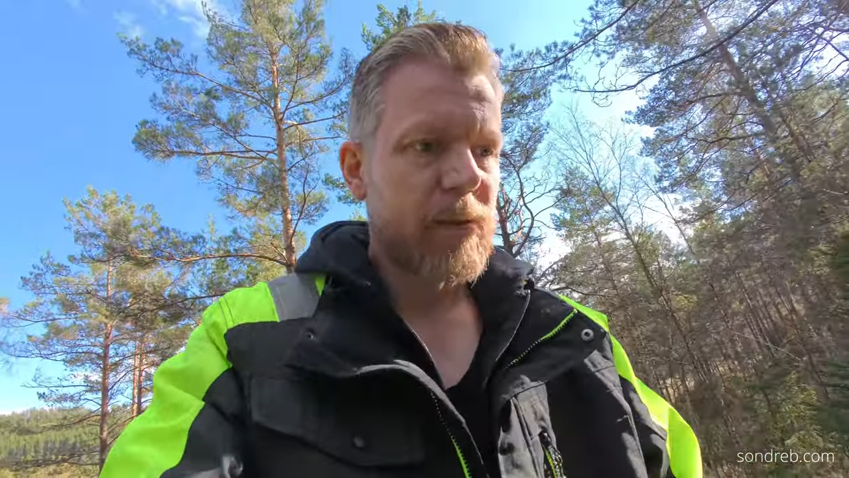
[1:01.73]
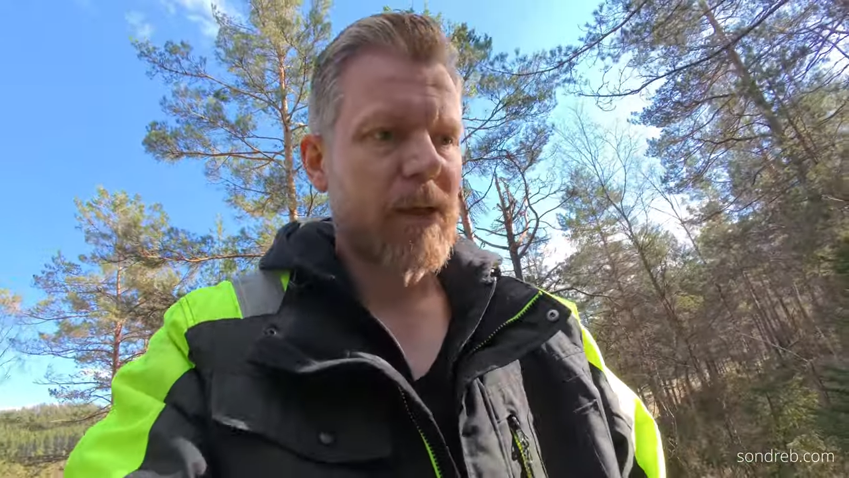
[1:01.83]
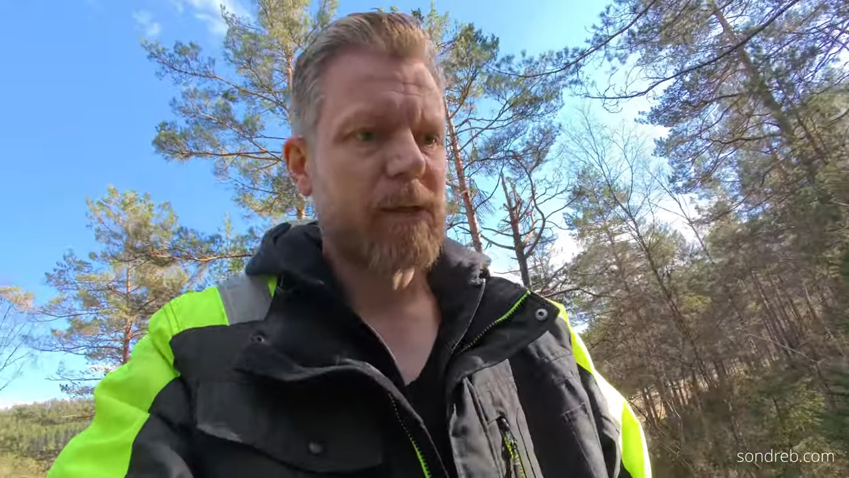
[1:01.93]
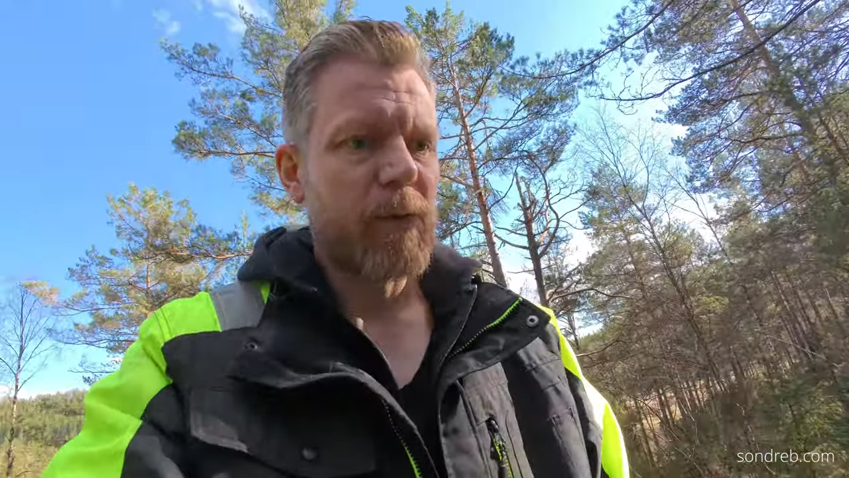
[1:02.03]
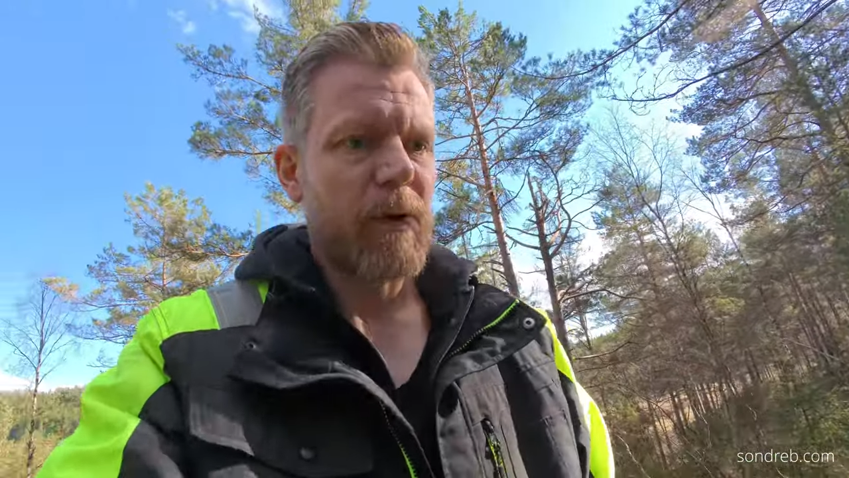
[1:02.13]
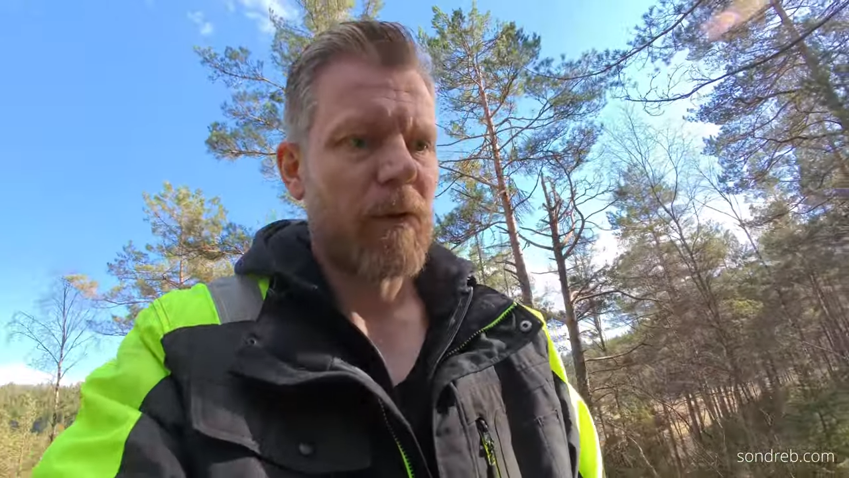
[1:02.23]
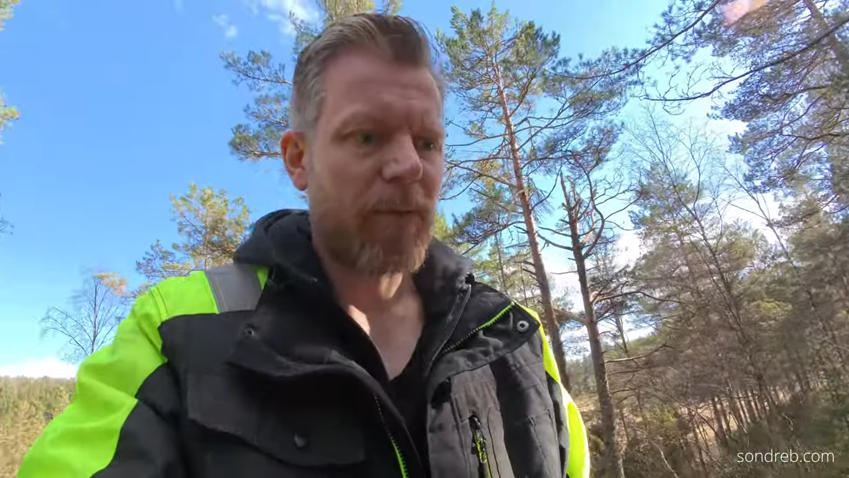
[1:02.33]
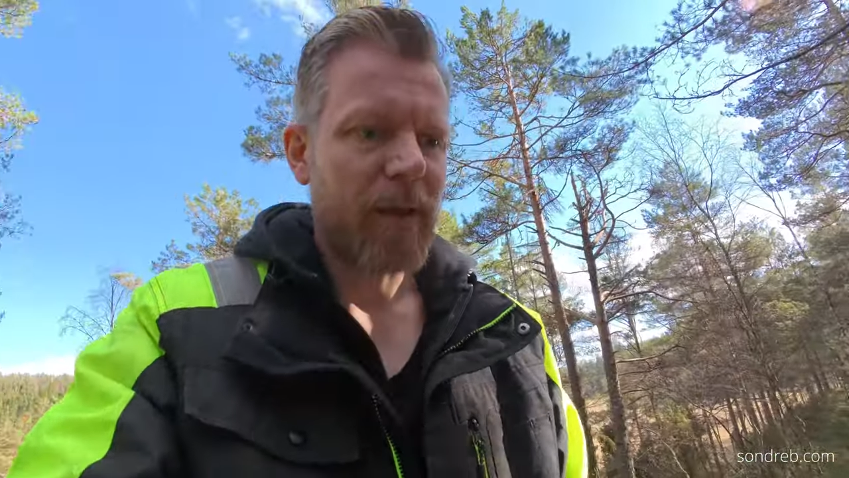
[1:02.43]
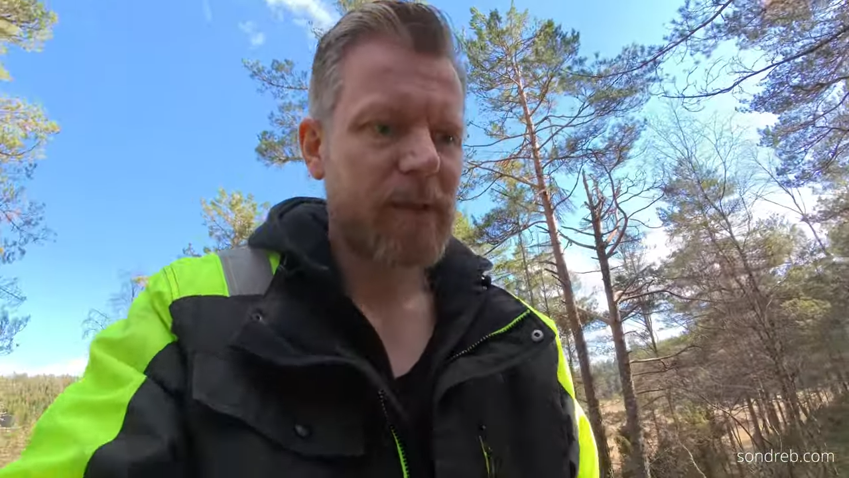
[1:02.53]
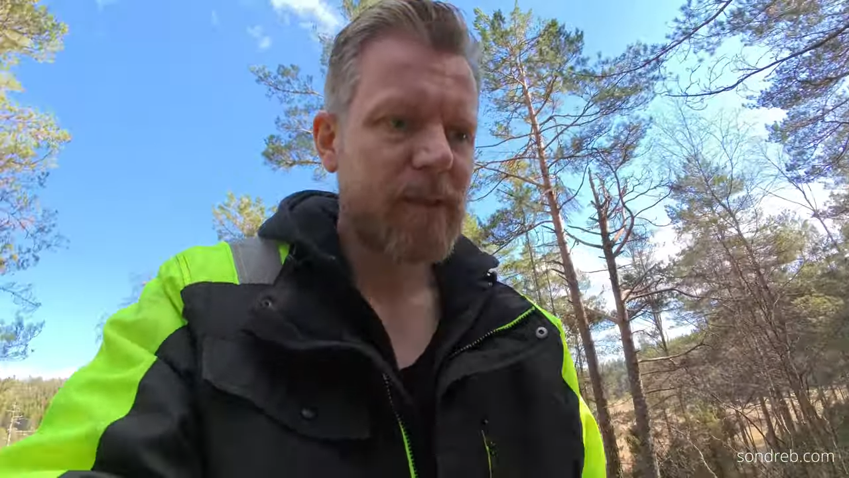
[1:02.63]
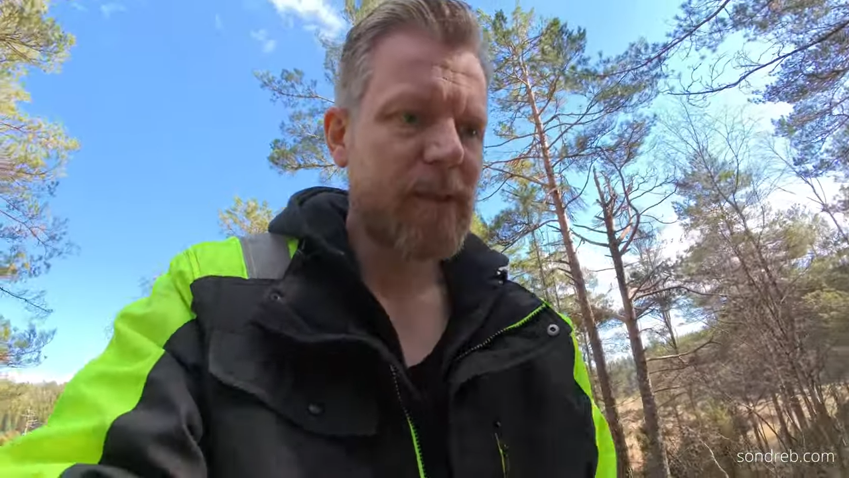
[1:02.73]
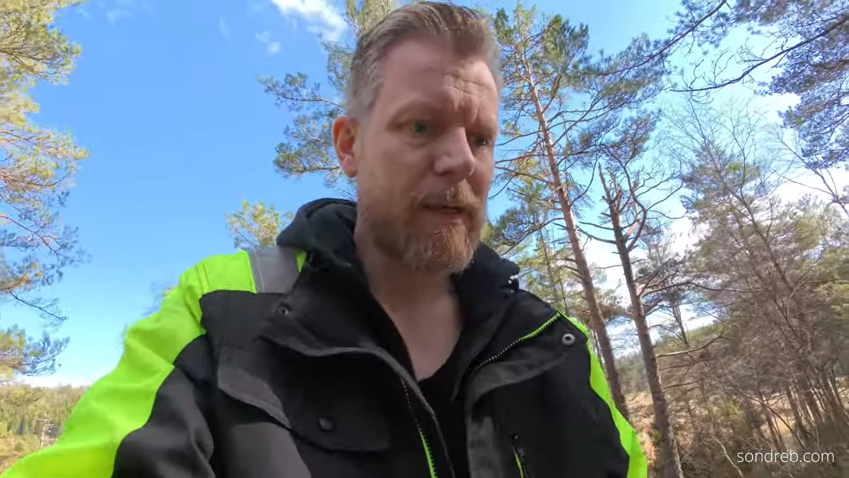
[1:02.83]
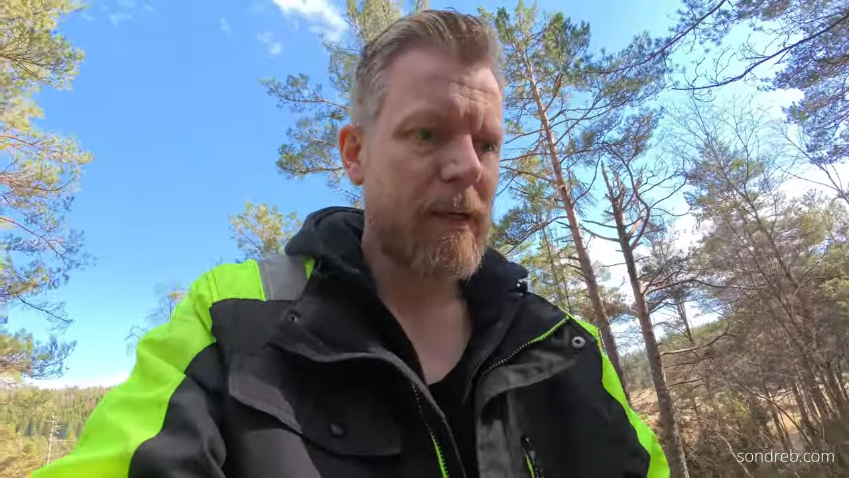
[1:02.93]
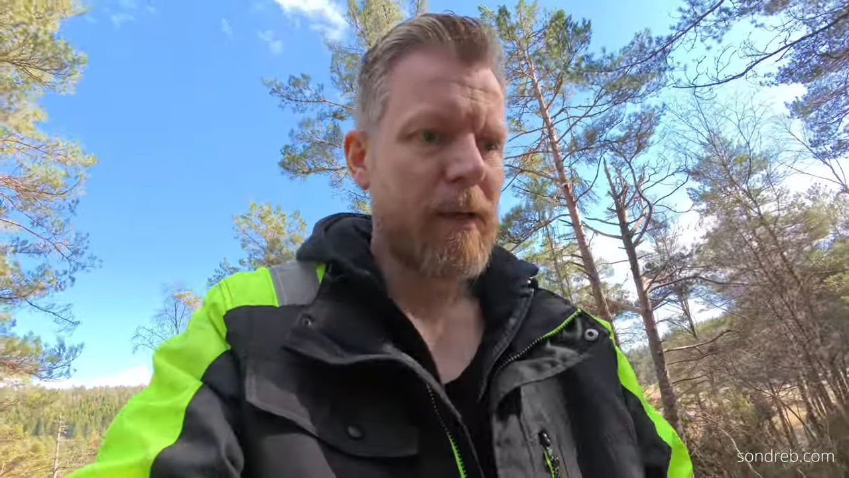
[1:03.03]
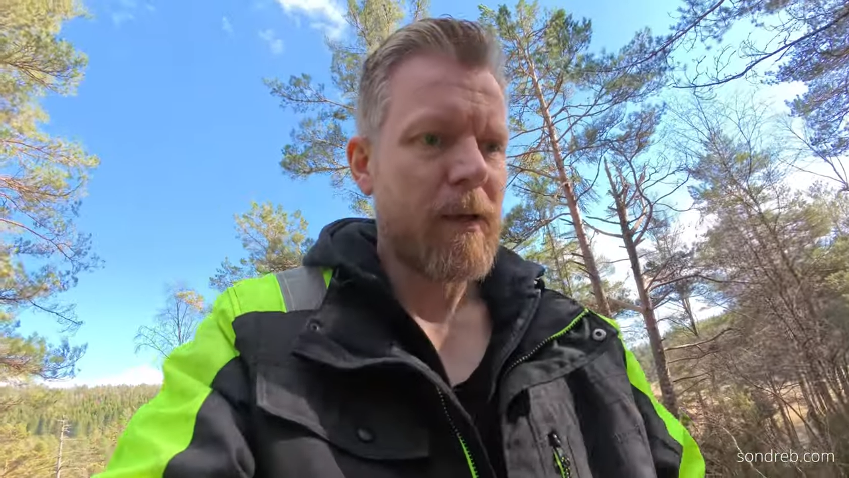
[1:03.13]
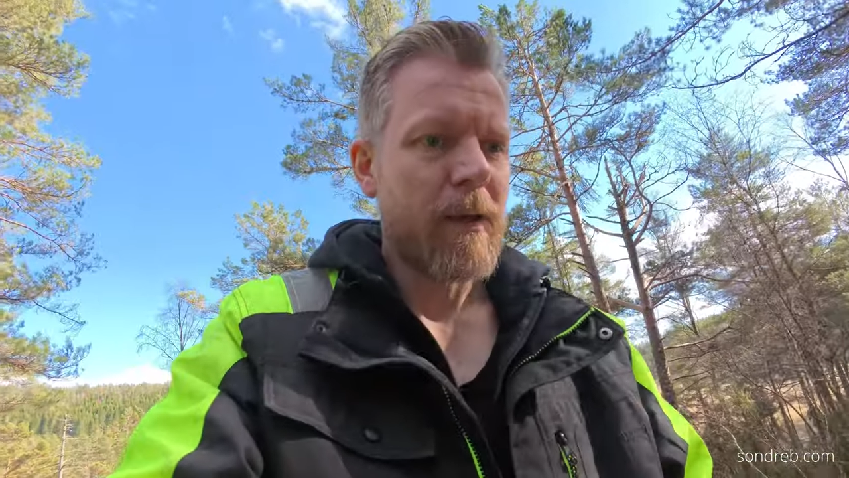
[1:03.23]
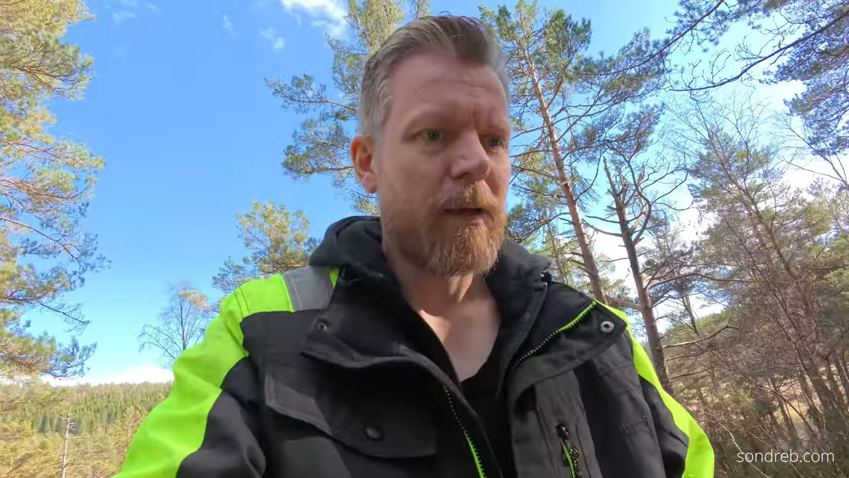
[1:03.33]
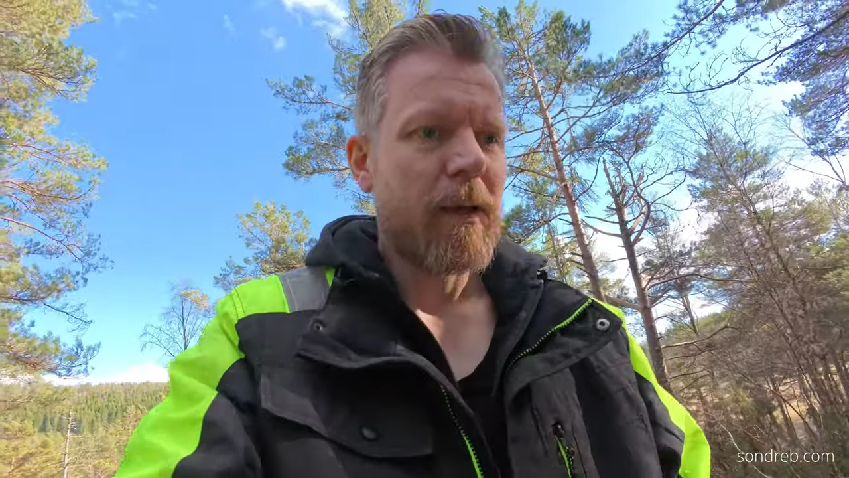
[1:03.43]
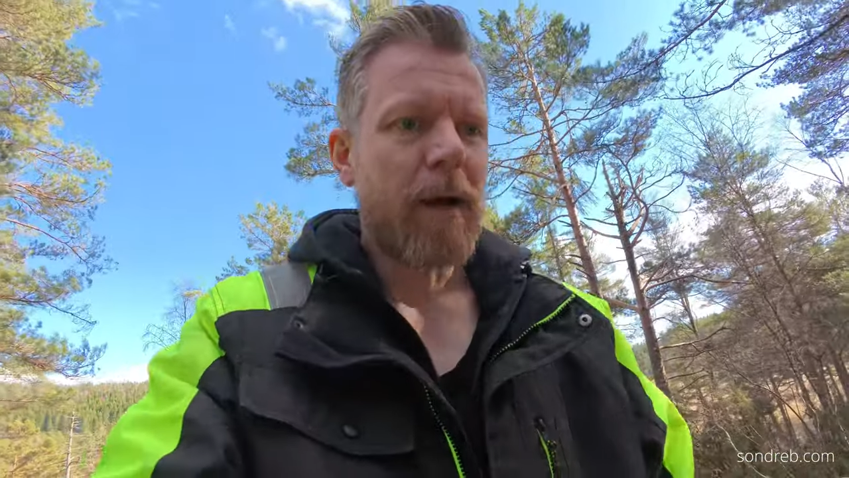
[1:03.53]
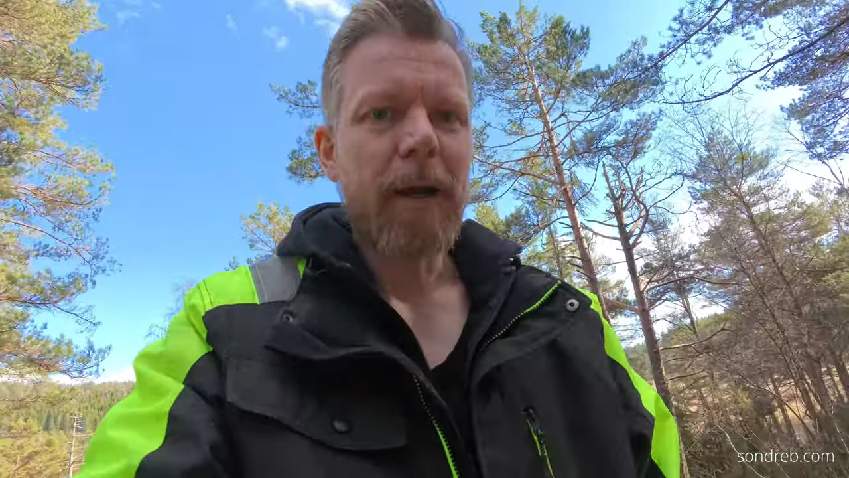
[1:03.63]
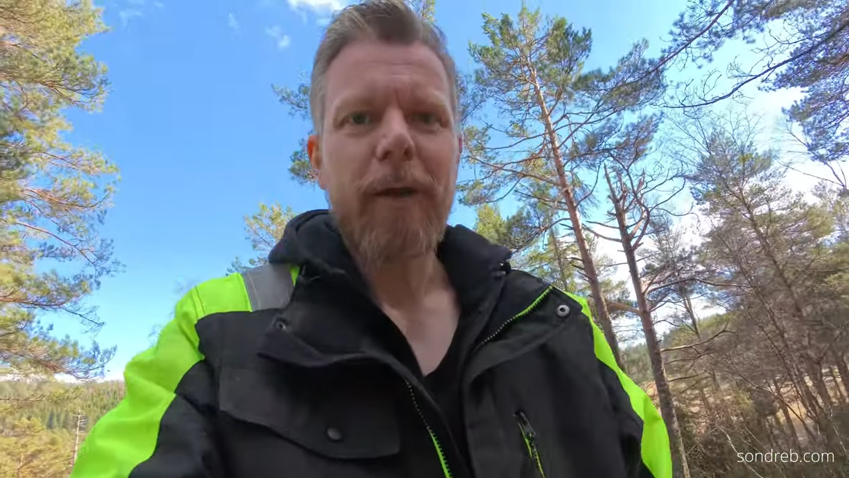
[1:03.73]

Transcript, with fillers: And that's one of the things I